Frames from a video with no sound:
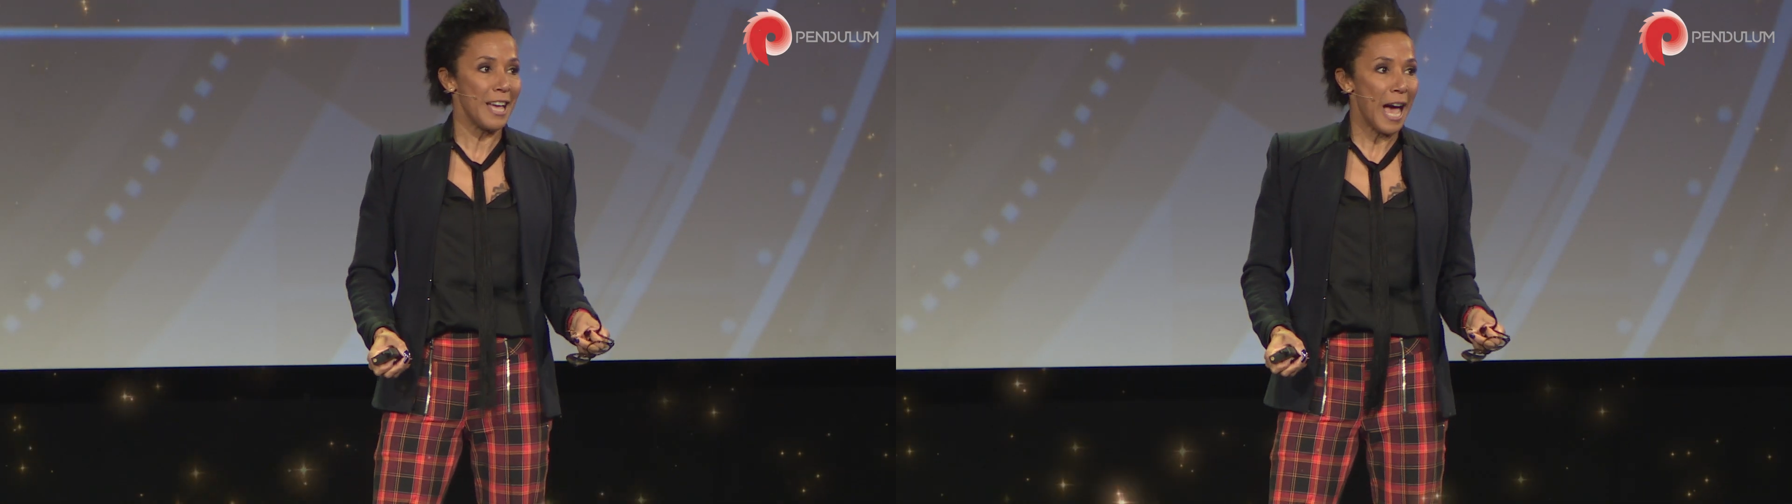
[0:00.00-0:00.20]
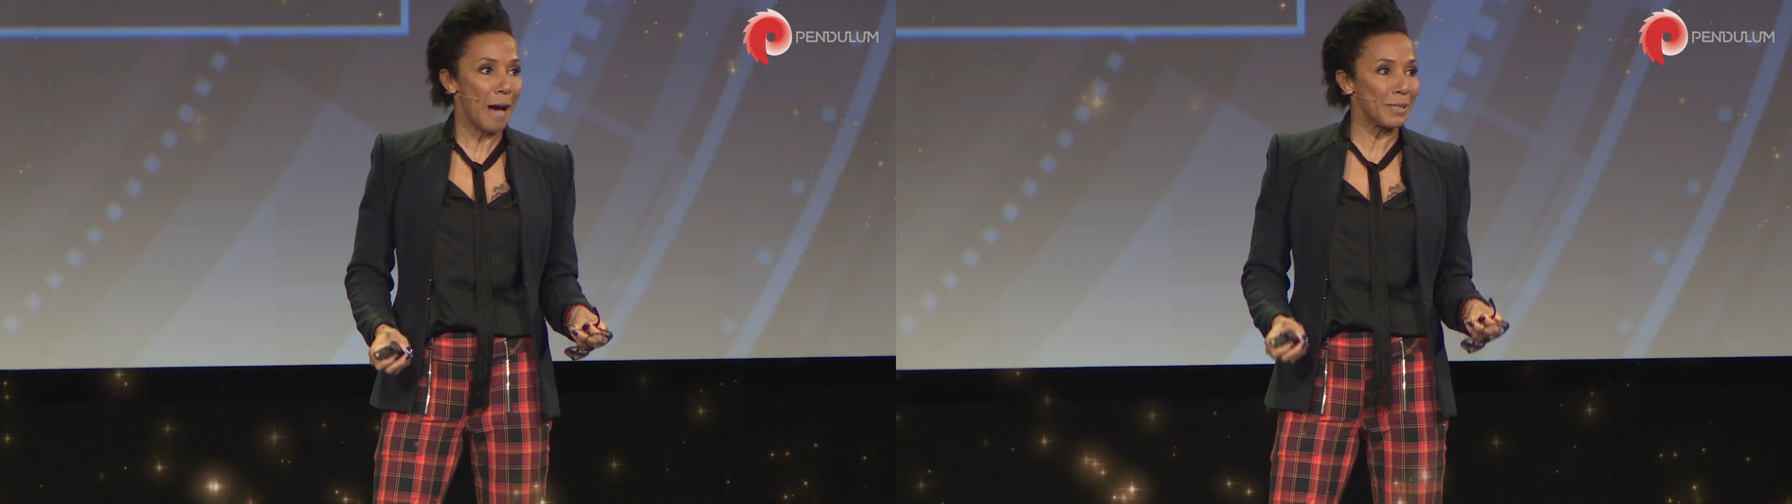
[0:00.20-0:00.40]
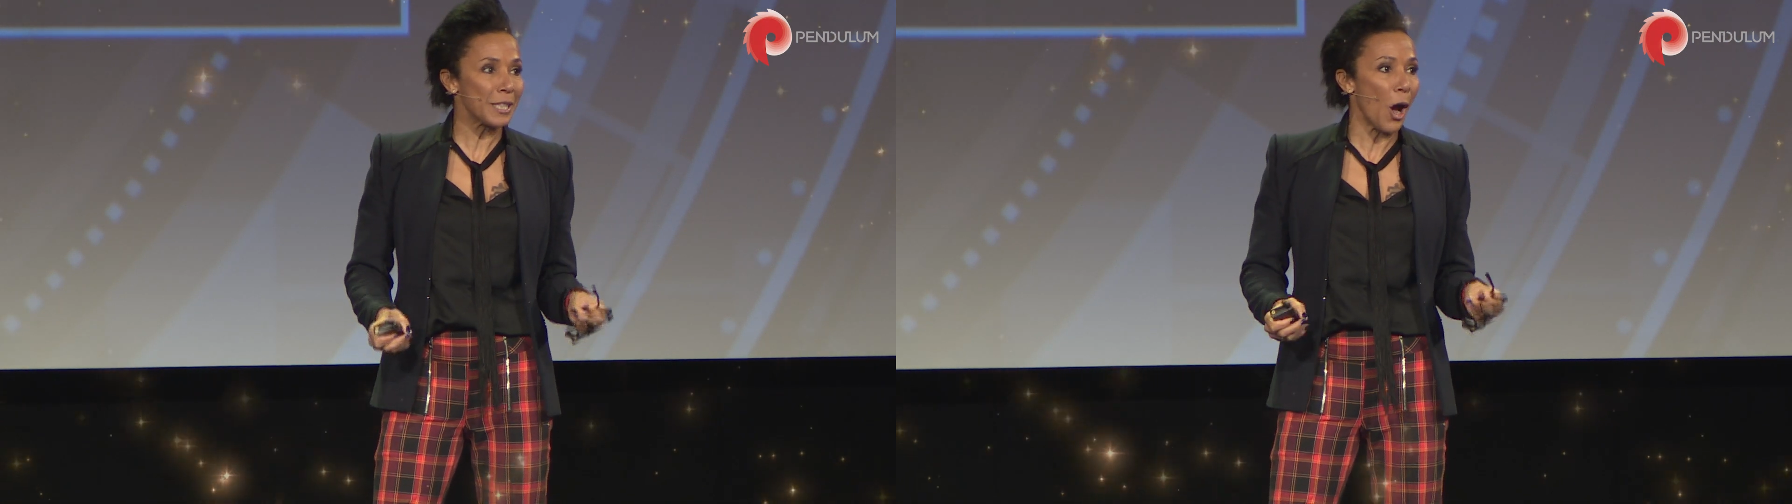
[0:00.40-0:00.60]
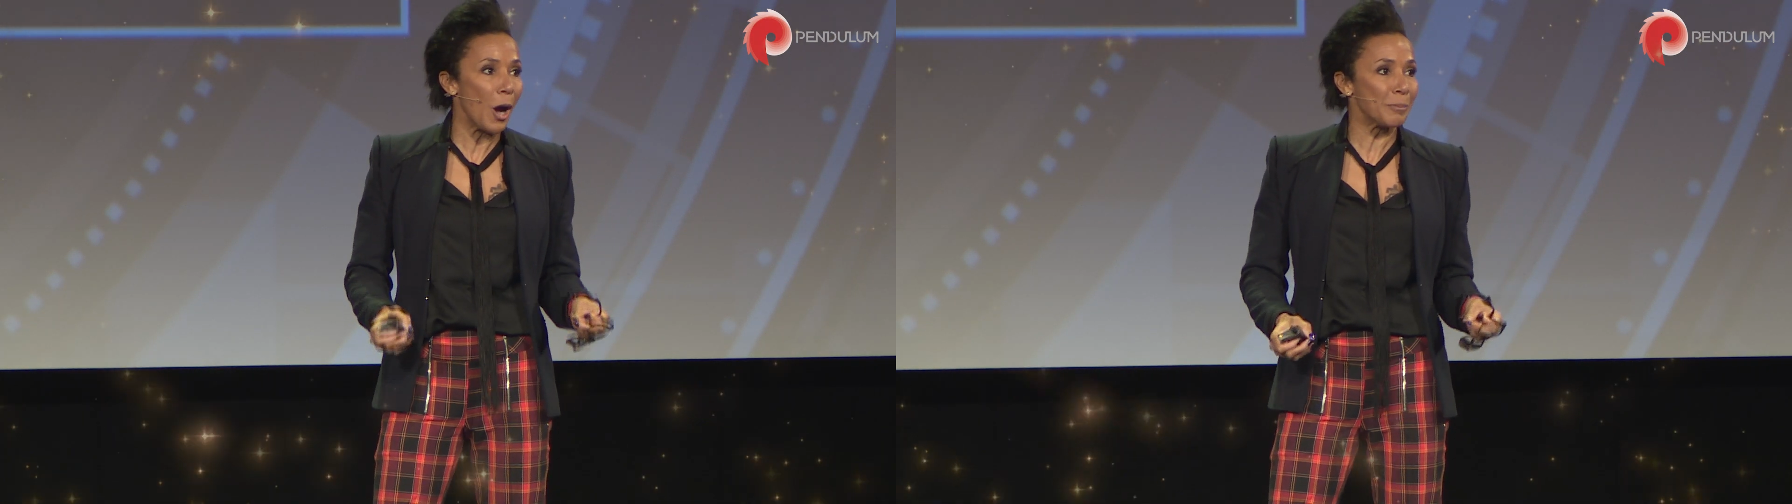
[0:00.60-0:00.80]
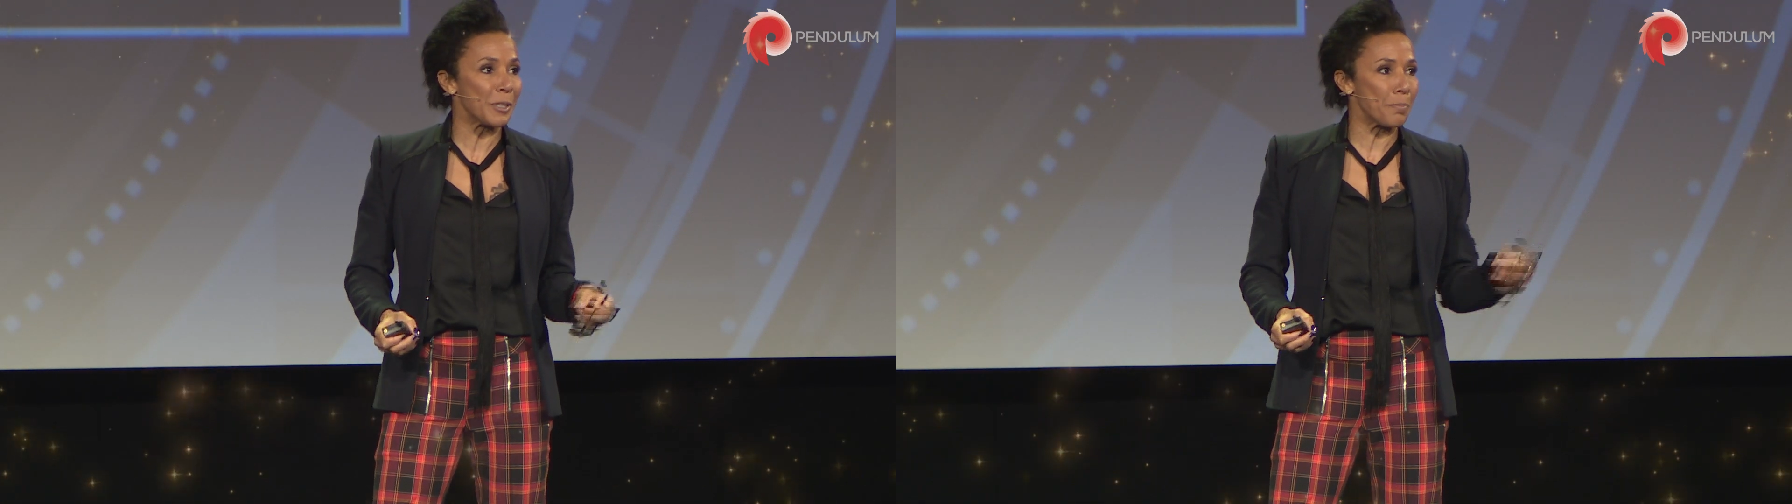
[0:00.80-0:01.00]
How many
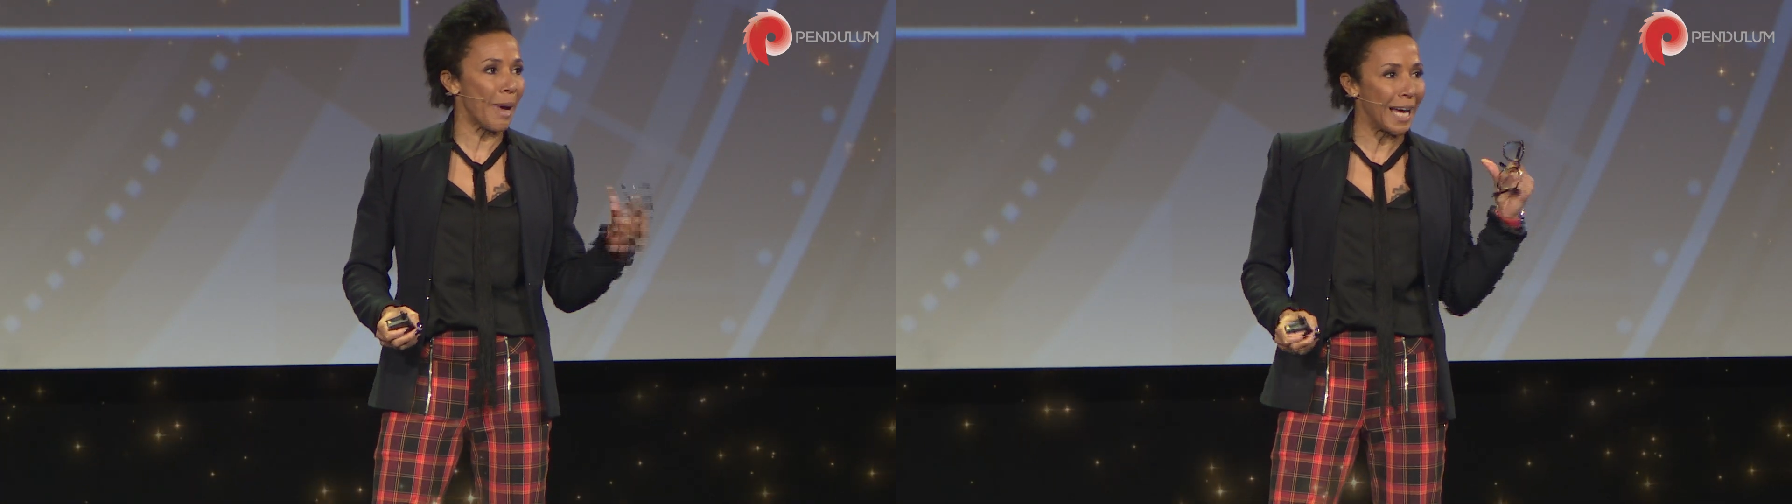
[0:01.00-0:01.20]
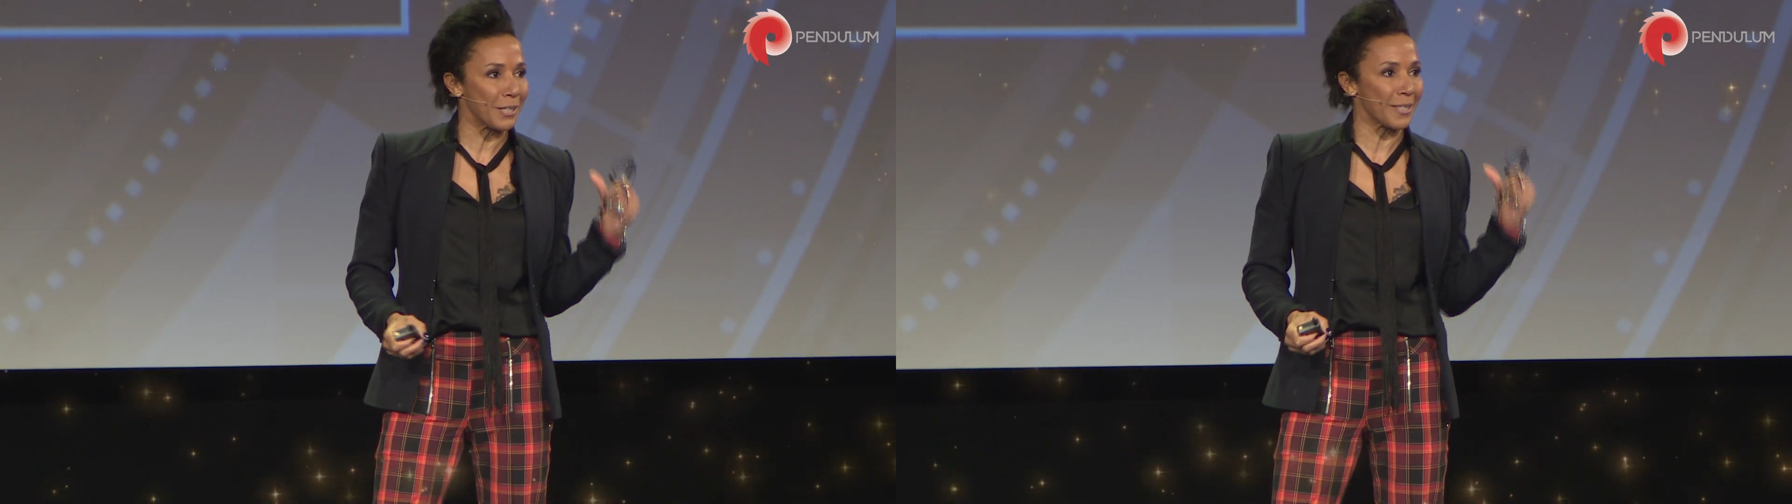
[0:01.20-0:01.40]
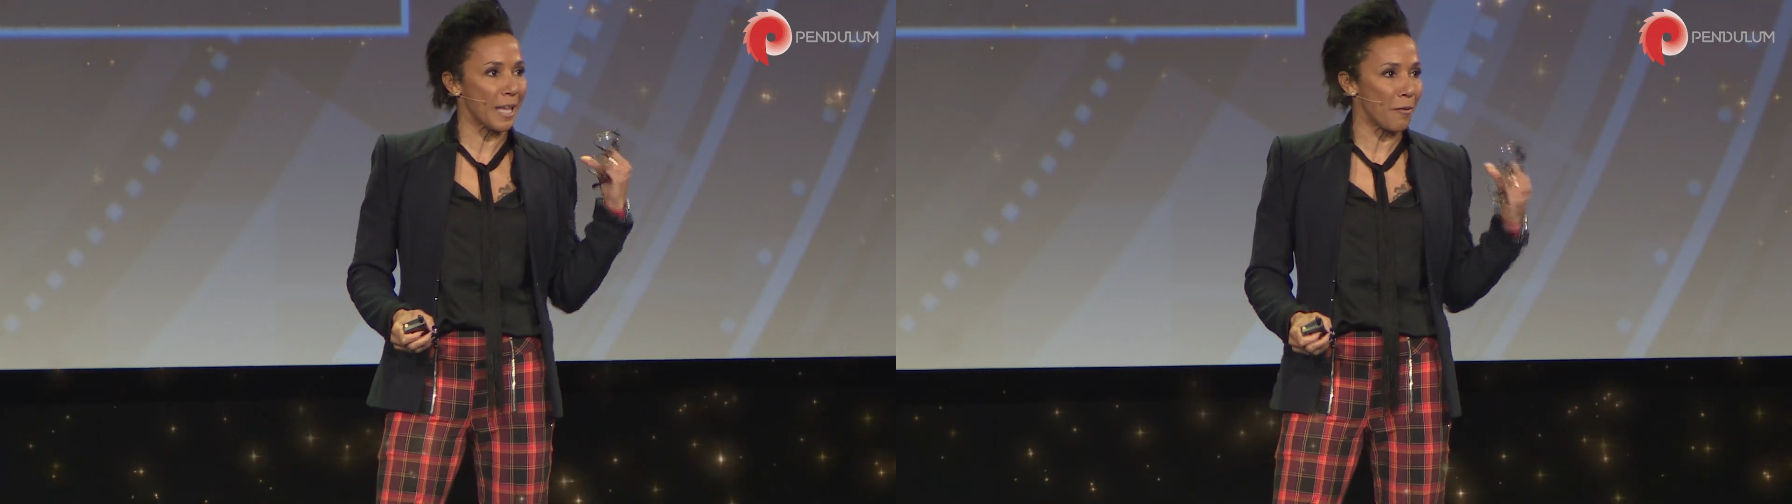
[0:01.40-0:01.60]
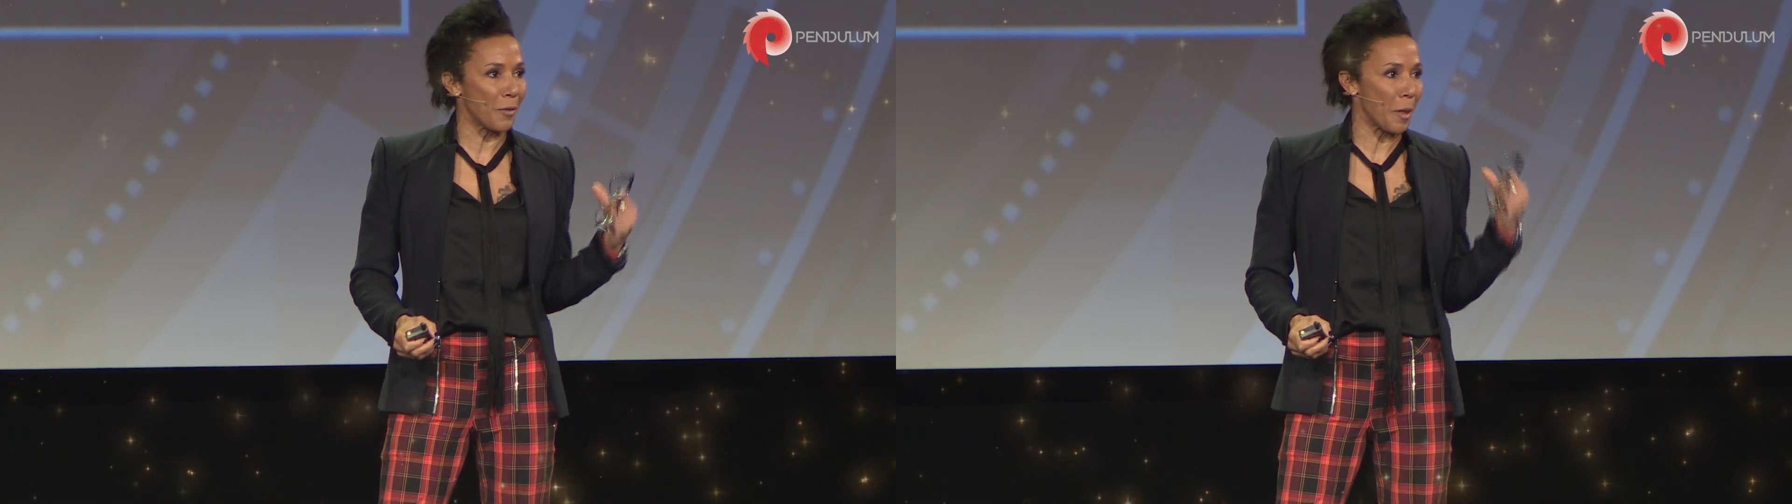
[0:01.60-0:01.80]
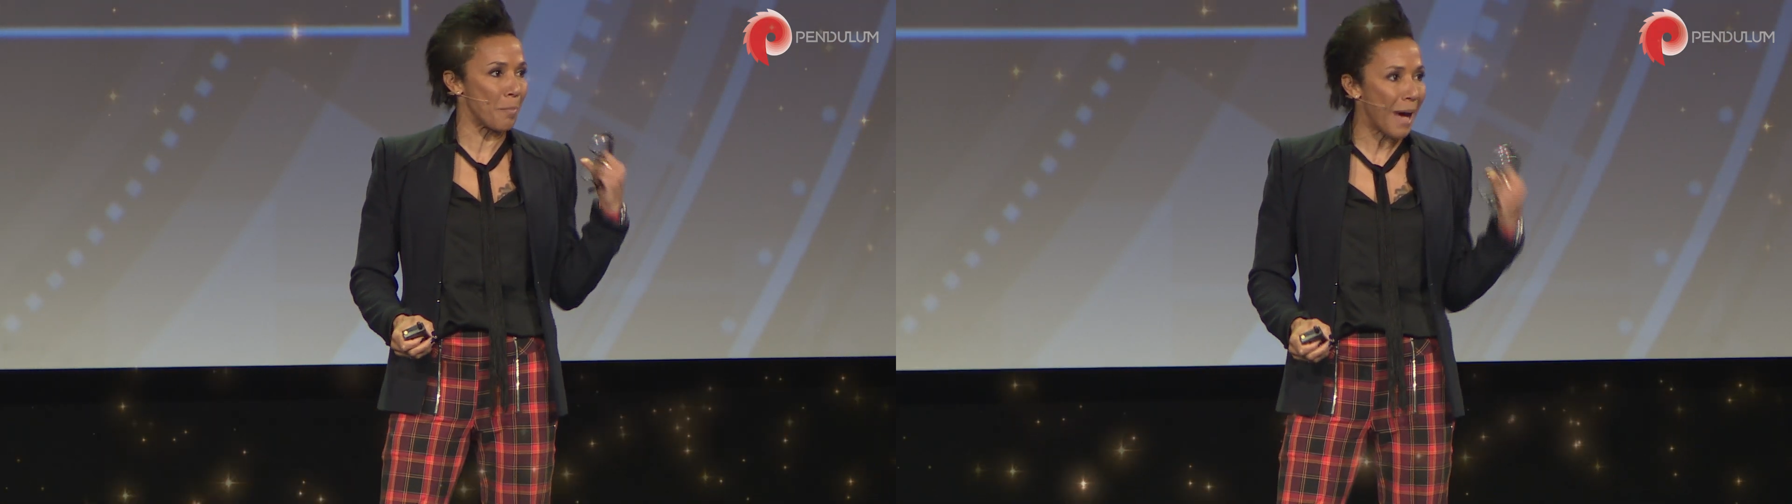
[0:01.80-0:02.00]
times you pat yourself on
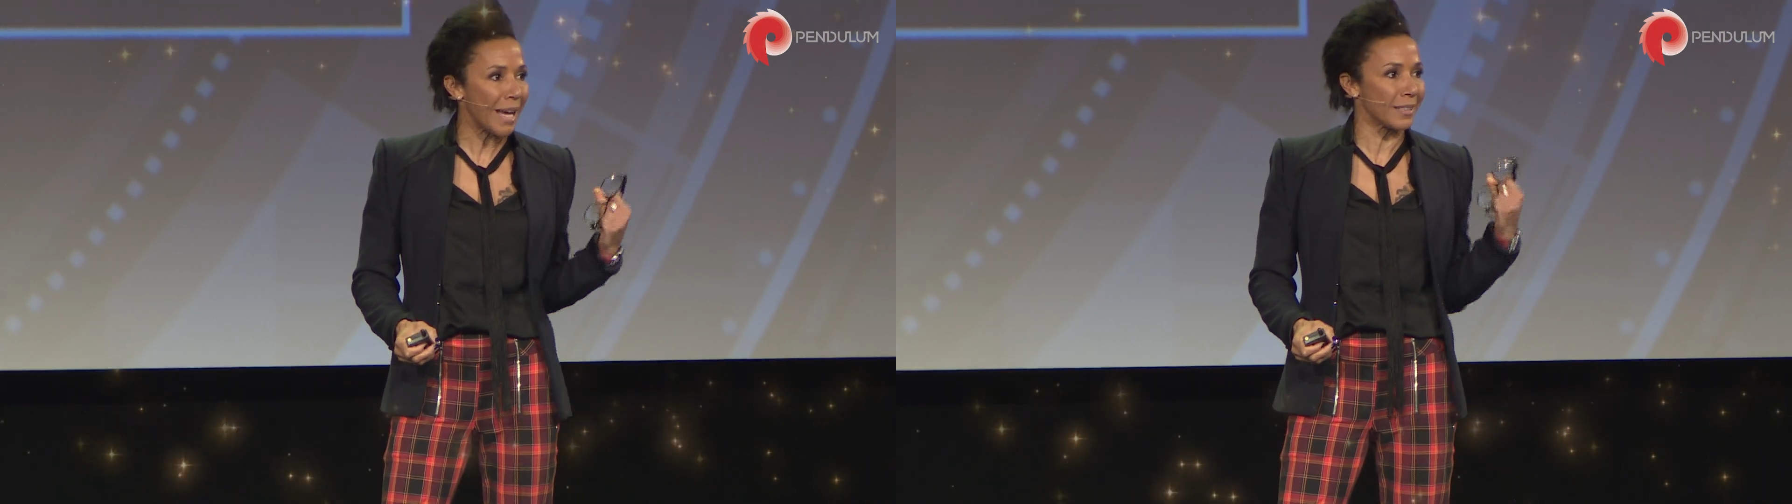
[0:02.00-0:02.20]
the back